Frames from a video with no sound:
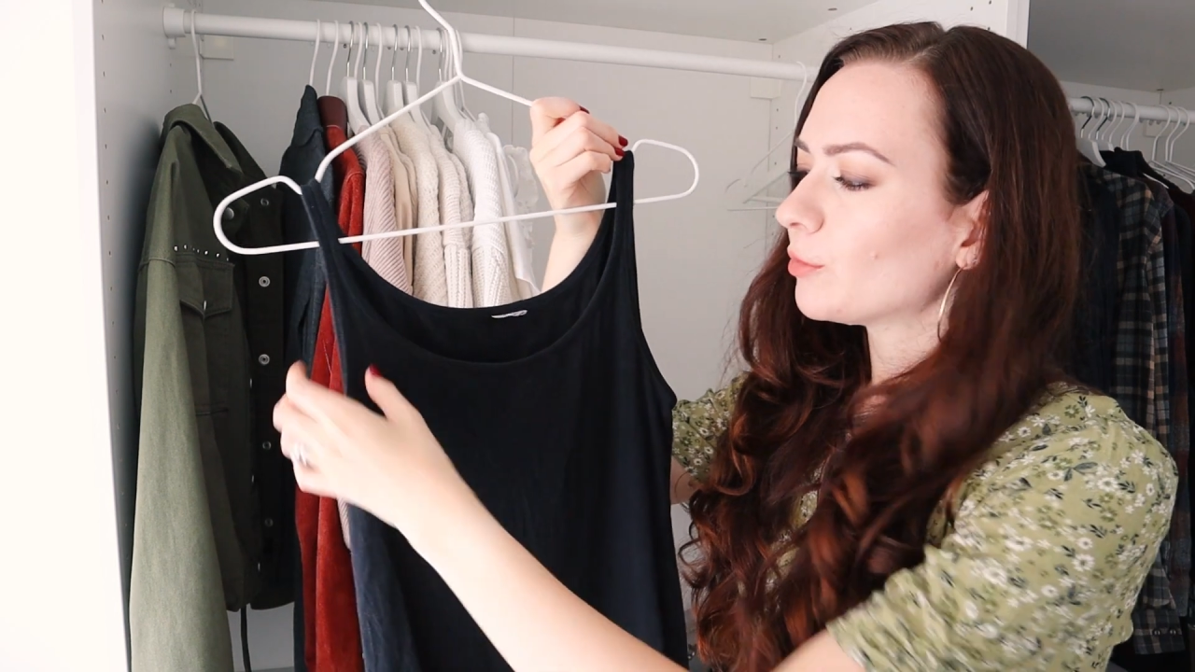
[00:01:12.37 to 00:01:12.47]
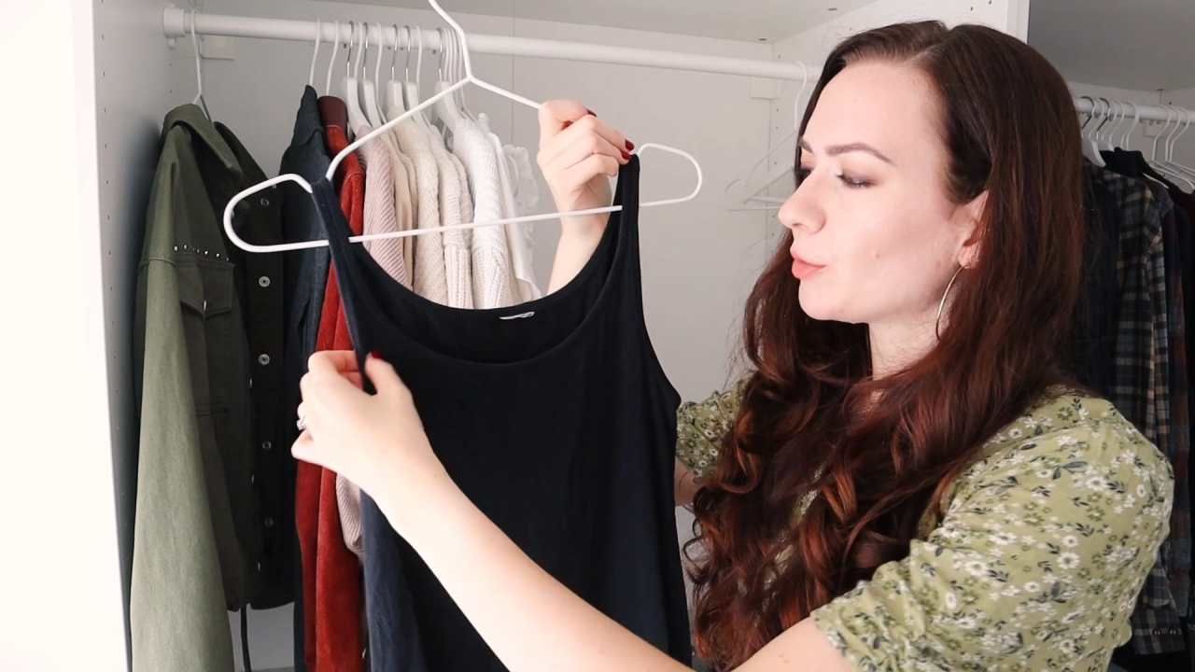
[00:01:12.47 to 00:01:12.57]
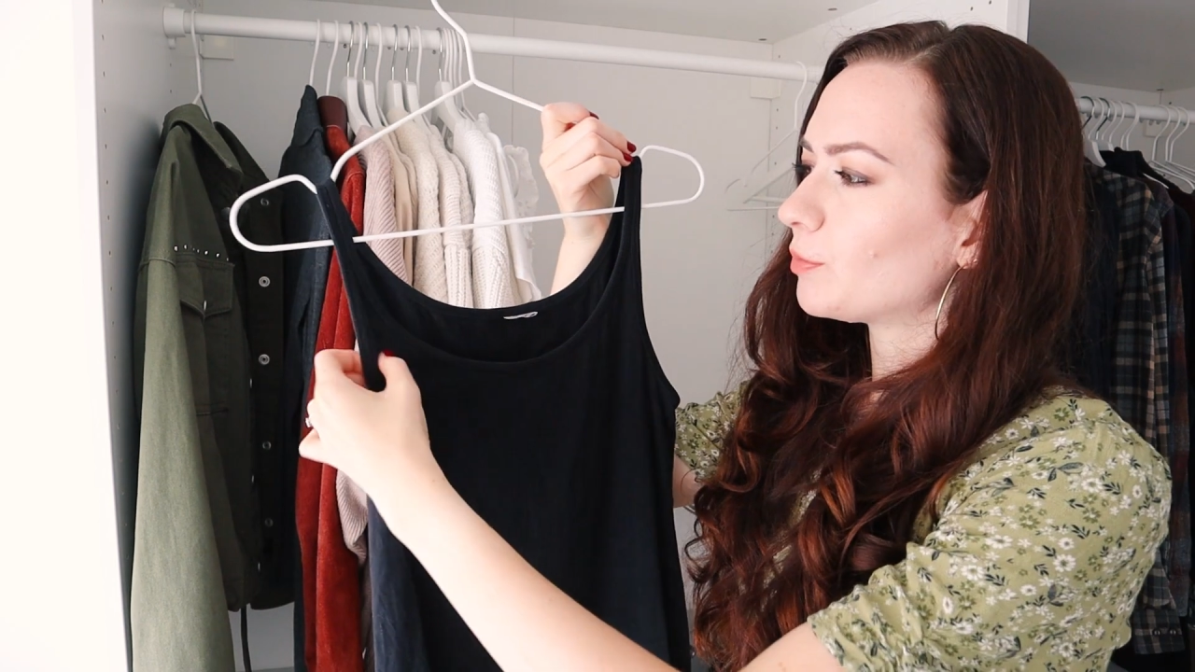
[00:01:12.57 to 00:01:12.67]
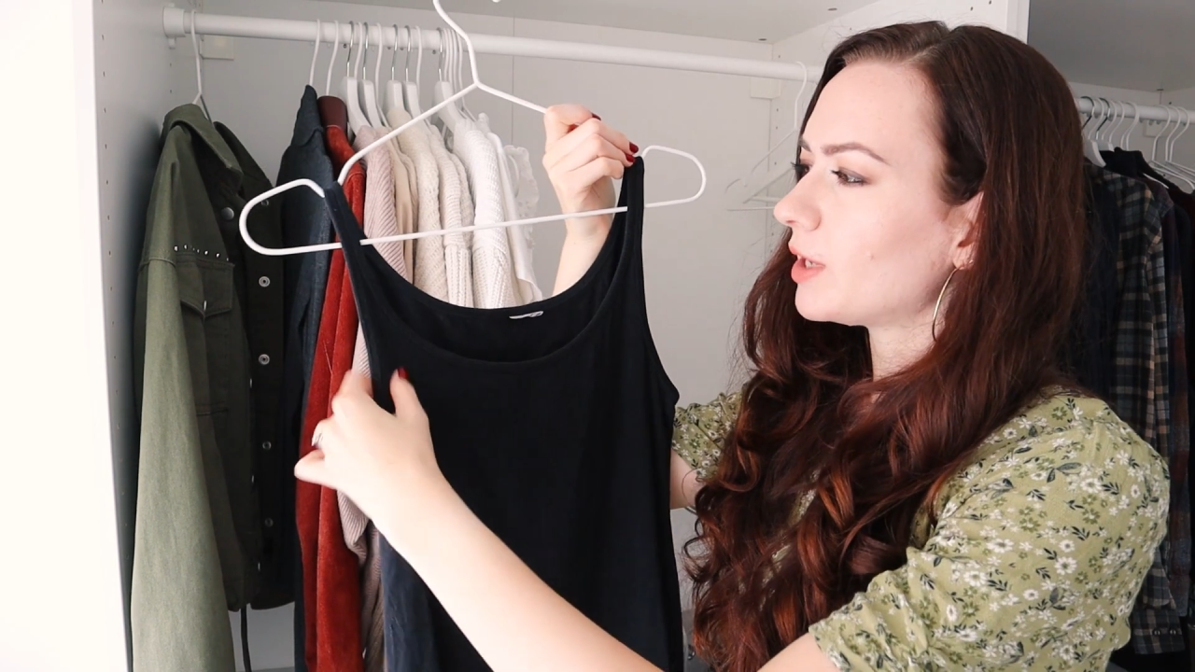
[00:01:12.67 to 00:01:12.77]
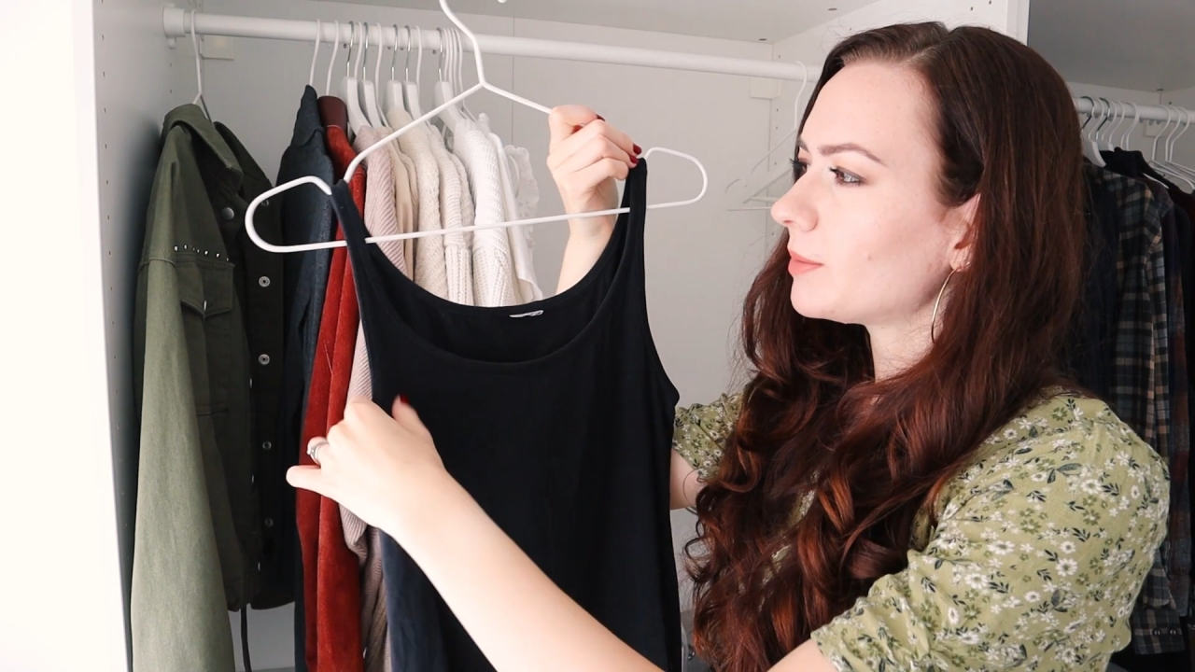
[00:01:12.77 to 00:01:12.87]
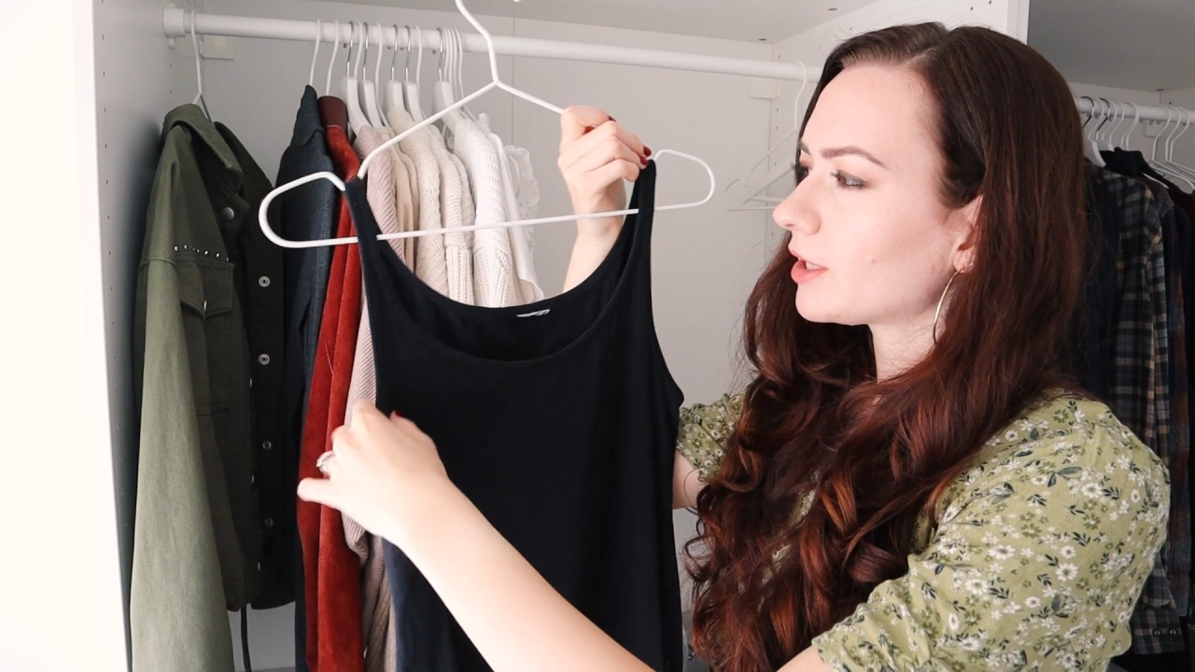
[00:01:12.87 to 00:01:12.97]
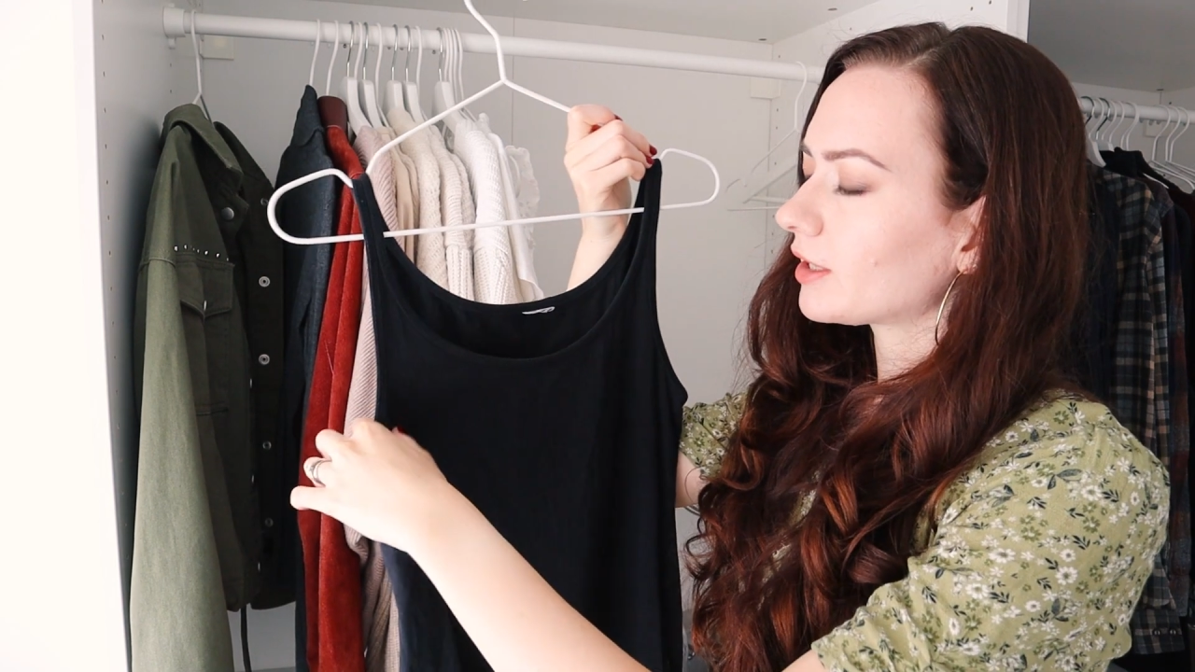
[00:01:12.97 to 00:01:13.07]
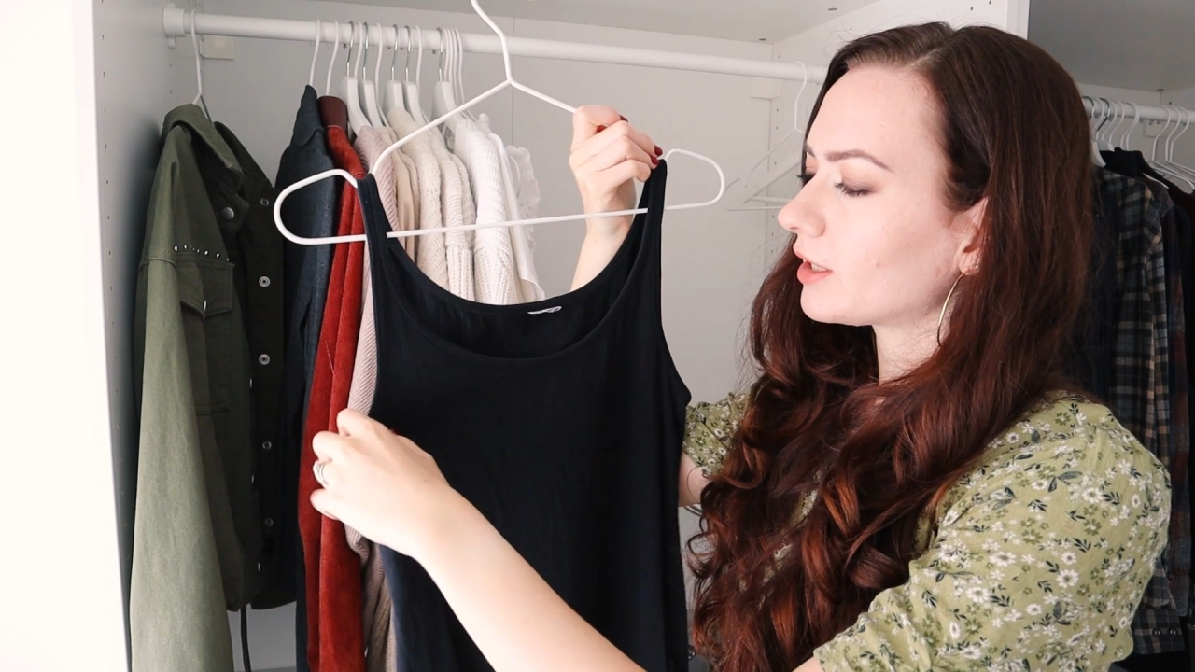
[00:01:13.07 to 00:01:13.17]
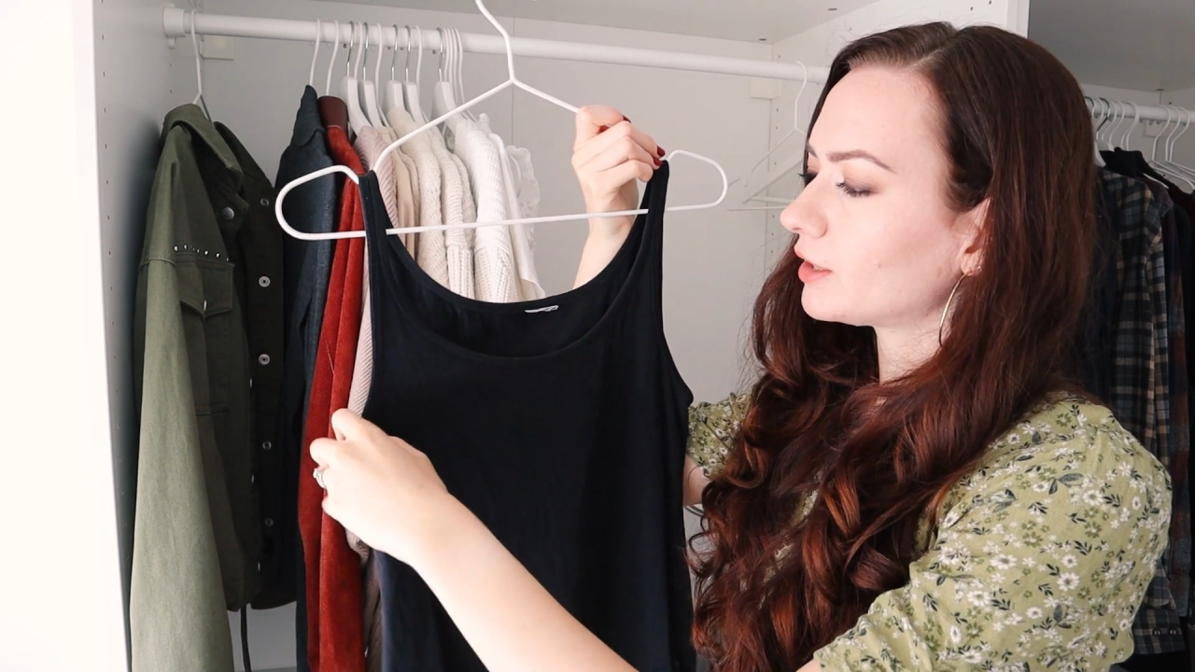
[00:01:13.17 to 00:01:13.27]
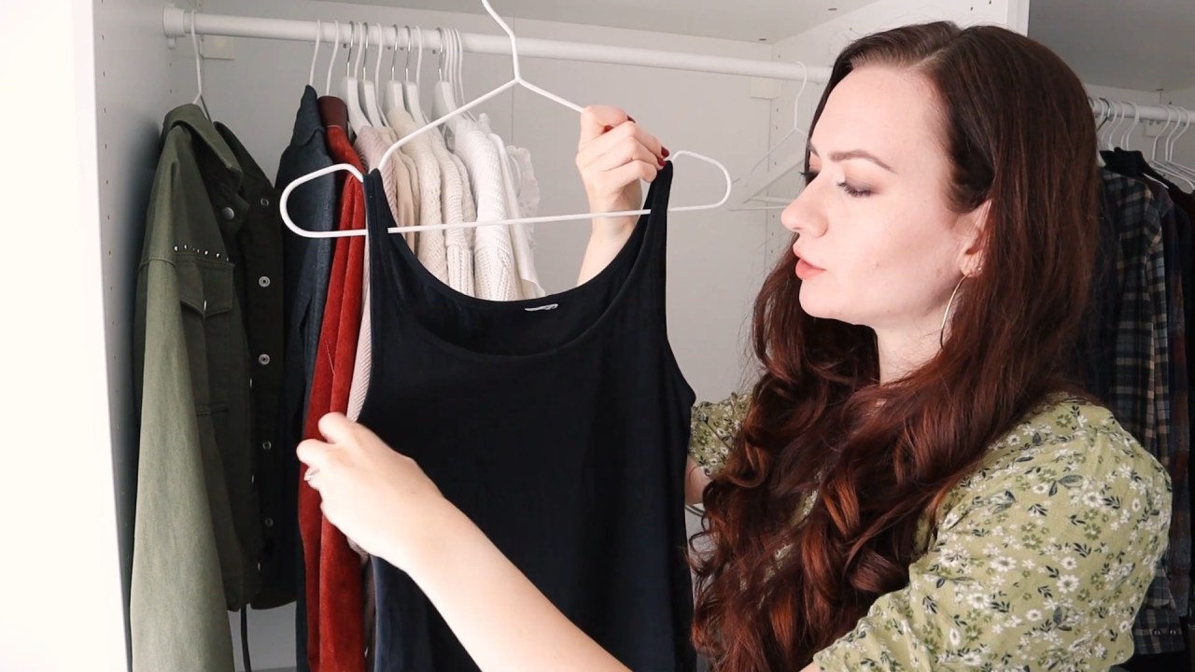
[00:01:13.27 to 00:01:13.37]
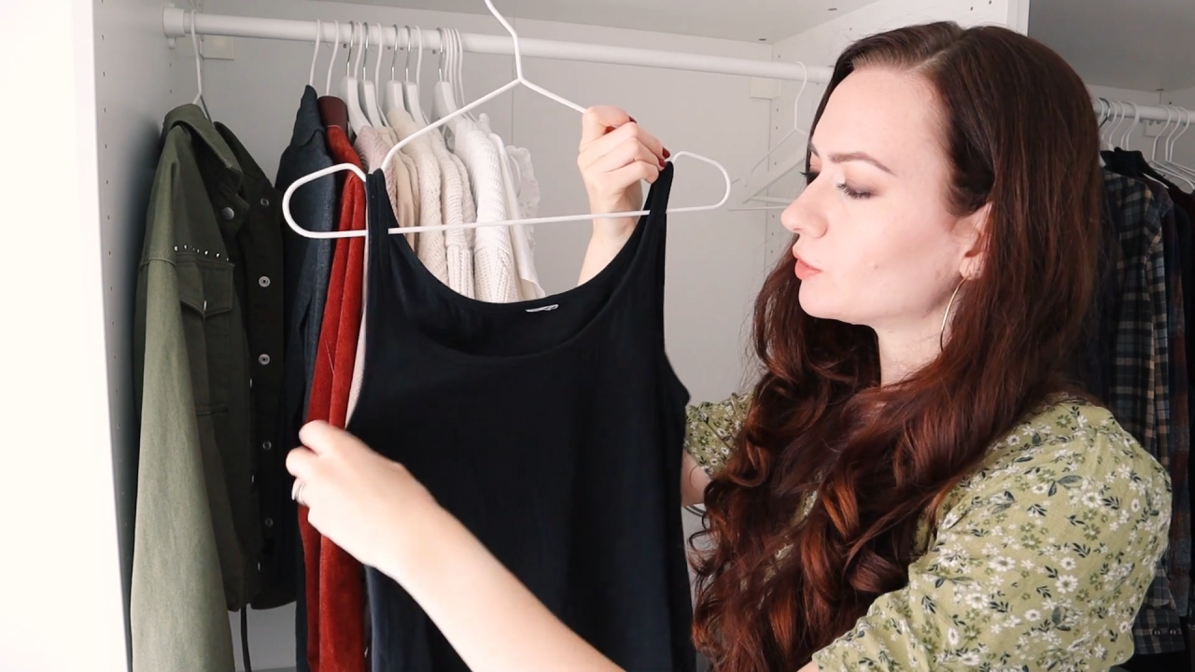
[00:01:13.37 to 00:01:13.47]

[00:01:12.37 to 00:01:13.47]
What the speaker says: but maybe I can